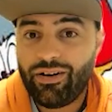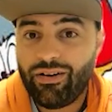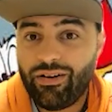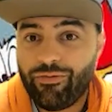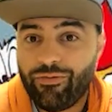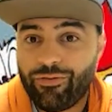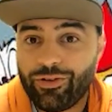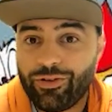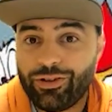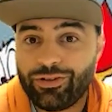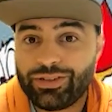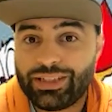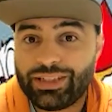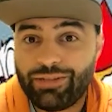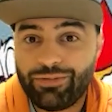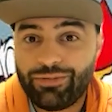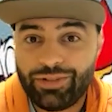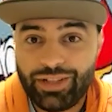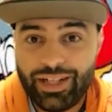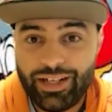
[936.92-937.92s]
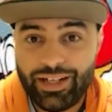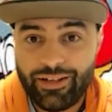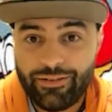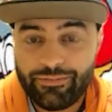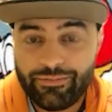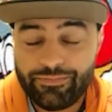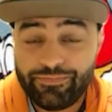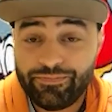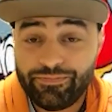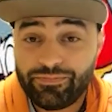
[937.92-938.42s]
For those that were there,
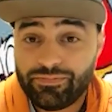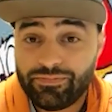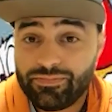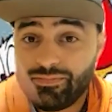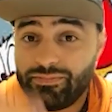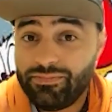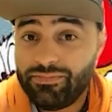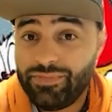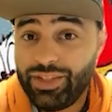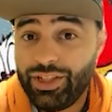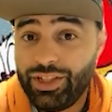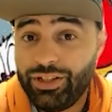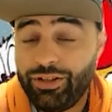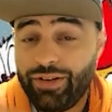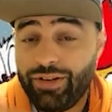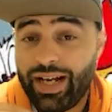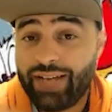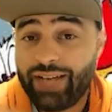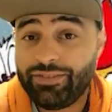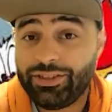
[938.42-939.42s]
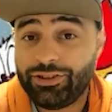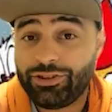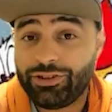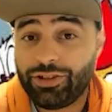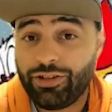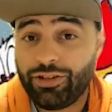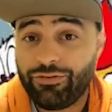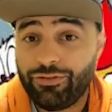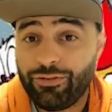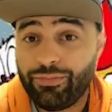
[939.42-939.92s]
you have to
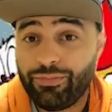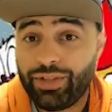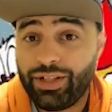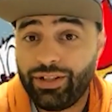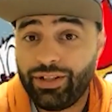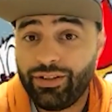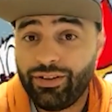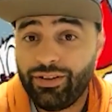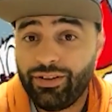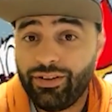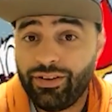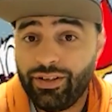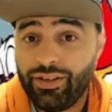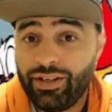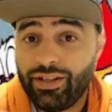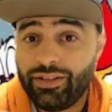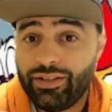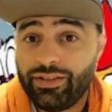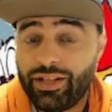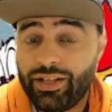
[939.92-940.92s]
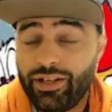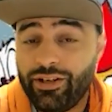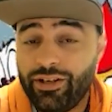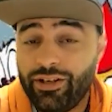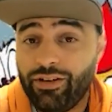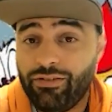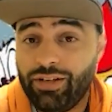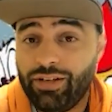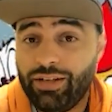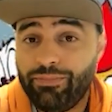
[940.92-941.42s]
start from here. Then you
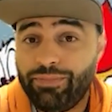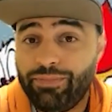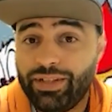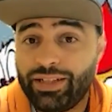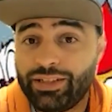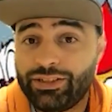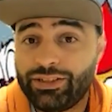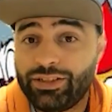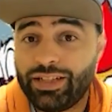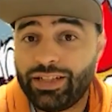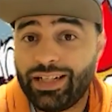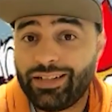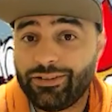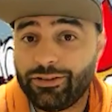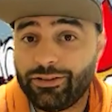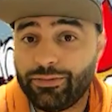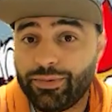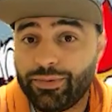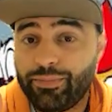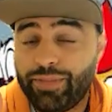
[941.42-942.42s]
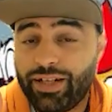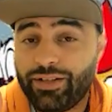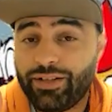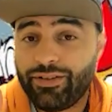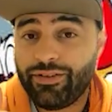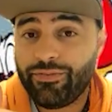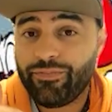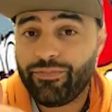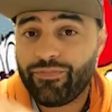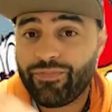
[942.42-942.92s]
go up because you got a little bit
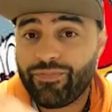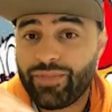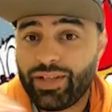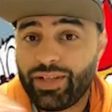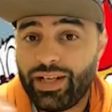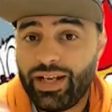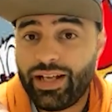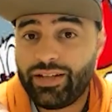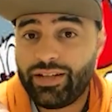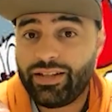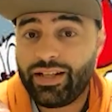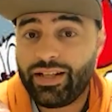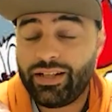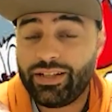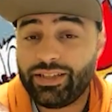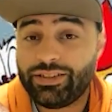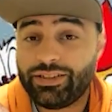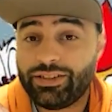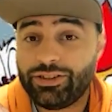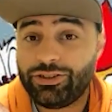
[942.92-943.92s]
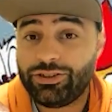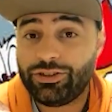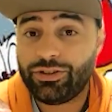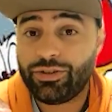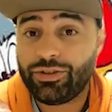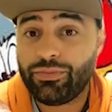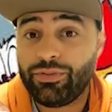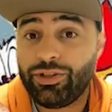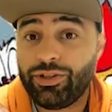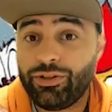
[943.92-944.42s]
better. And then this is
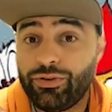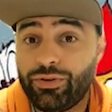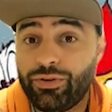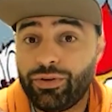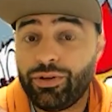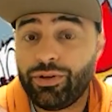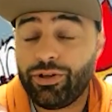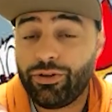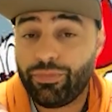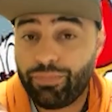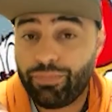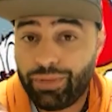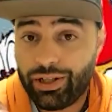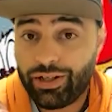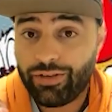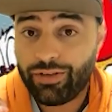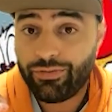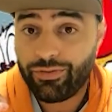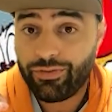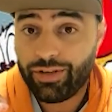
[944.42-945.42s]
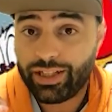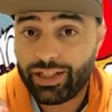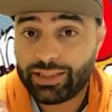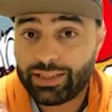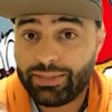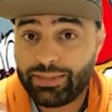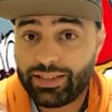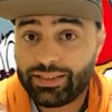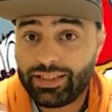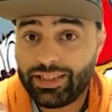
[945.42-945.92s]
your bar for
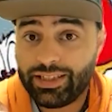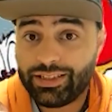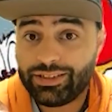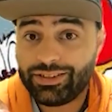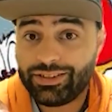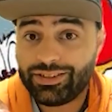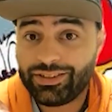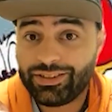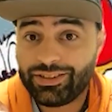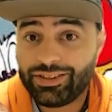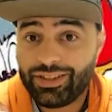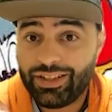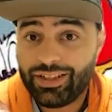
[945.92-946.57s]
expectations.